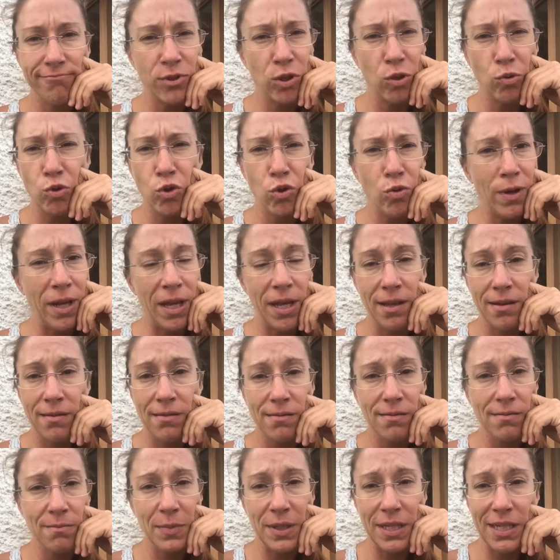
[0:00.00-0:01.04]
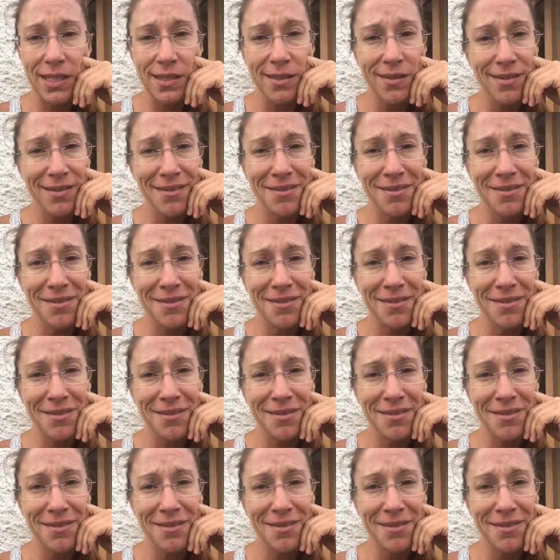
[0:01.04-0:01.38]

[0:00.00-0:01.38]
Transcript: Don't do it. Please.